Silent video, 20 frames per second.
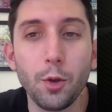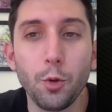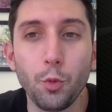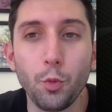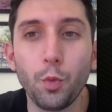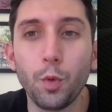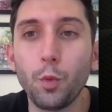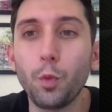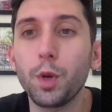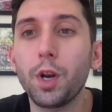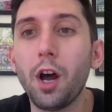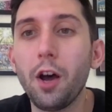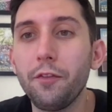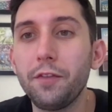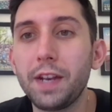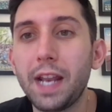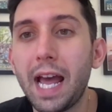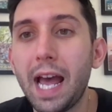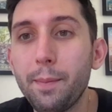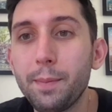What
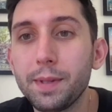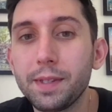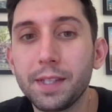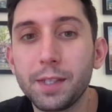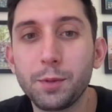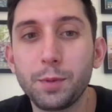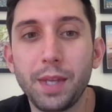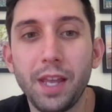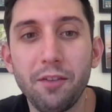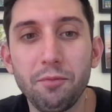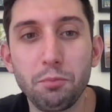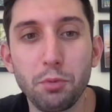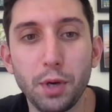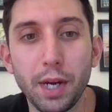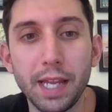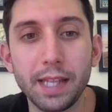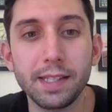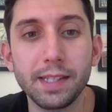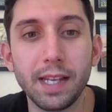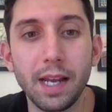often happens is we have
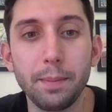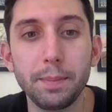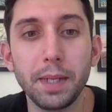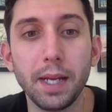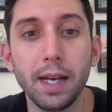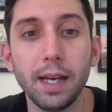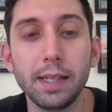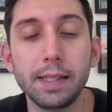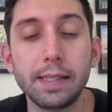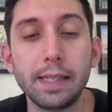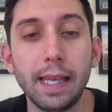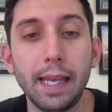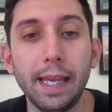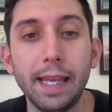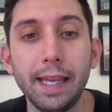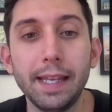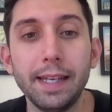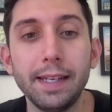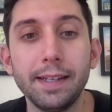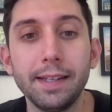brands come to us
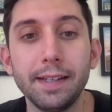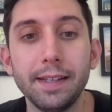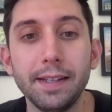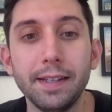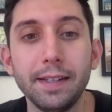and